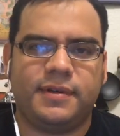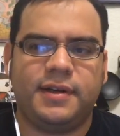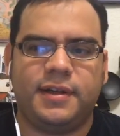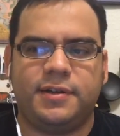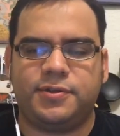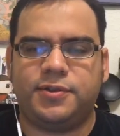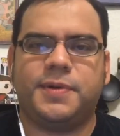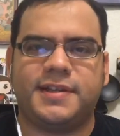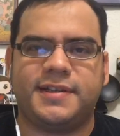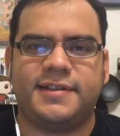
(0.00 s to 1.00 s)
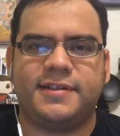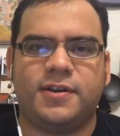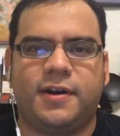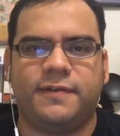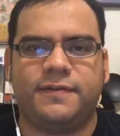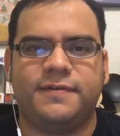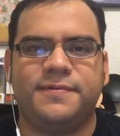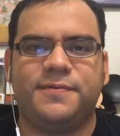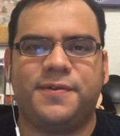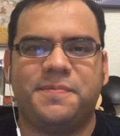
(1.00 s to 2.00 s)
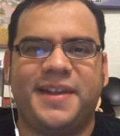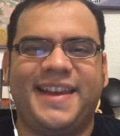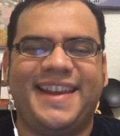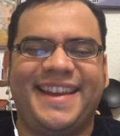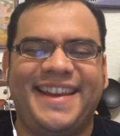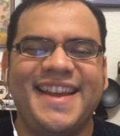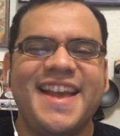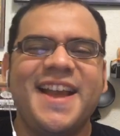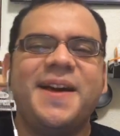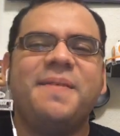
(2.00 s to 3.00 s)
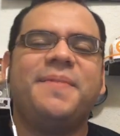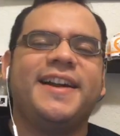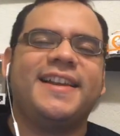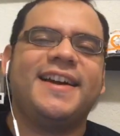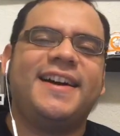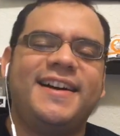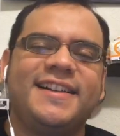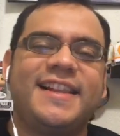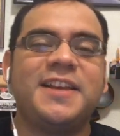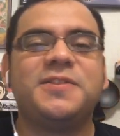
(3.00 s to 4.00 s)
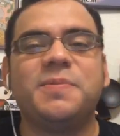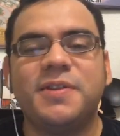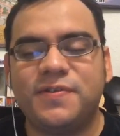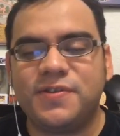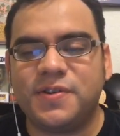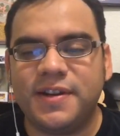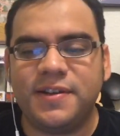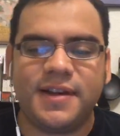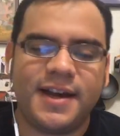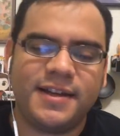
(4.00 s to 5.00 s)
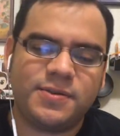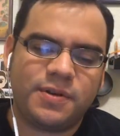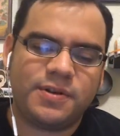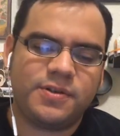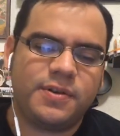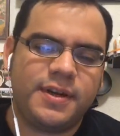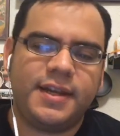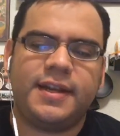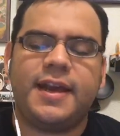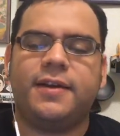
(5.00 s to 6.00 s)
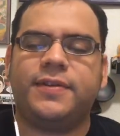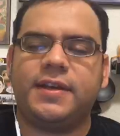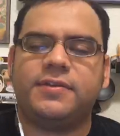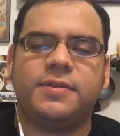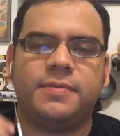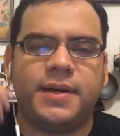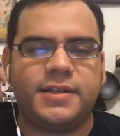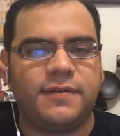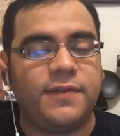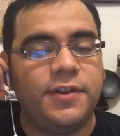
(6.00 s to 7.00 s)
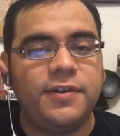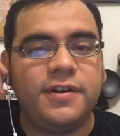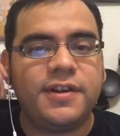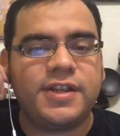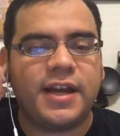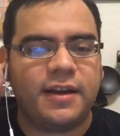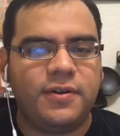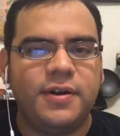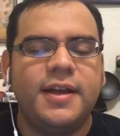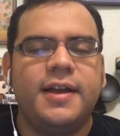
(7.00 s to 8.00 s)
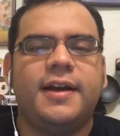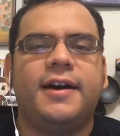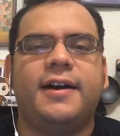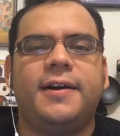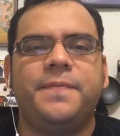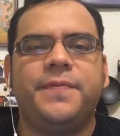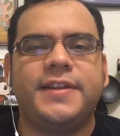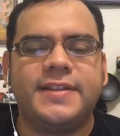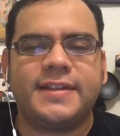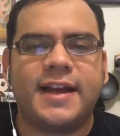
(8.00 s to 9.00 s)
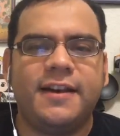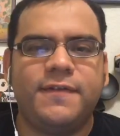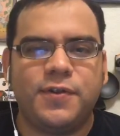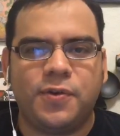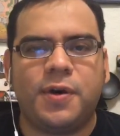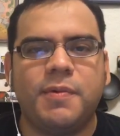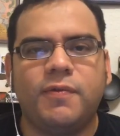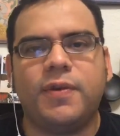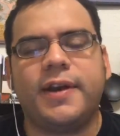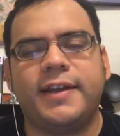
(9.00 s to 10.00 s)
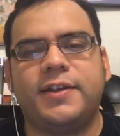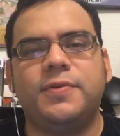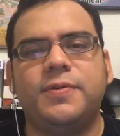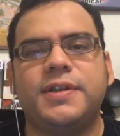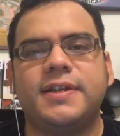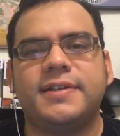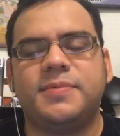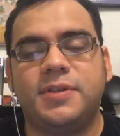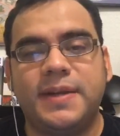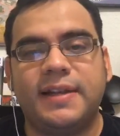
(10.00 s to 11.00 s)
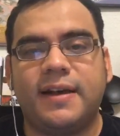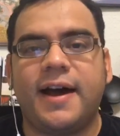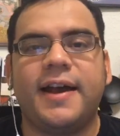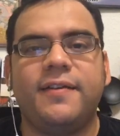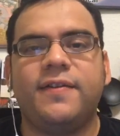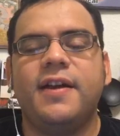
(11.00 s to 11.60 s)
a little too much off for me. But thank you so much for joining, you guys who are joining now. Thank you so much. If you're new to the channel, this is kind of a norm of what I do, which is to be live,